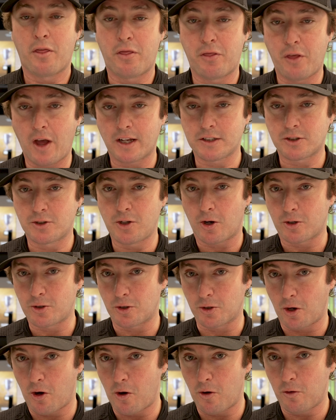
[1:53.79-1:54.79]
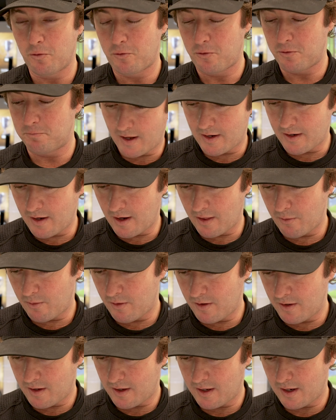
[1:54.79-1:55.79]
Thanks, Dr. Golf. And another
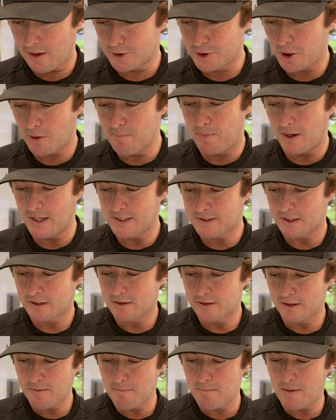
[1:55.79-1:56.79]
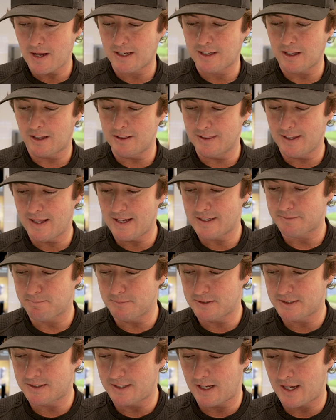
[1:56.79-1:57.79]
one here. So basically make less
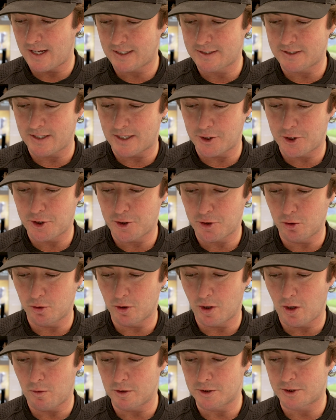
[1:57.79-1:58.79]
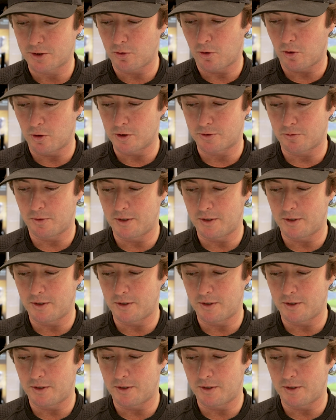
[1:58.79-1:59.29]
mistakes and shoot lower scores.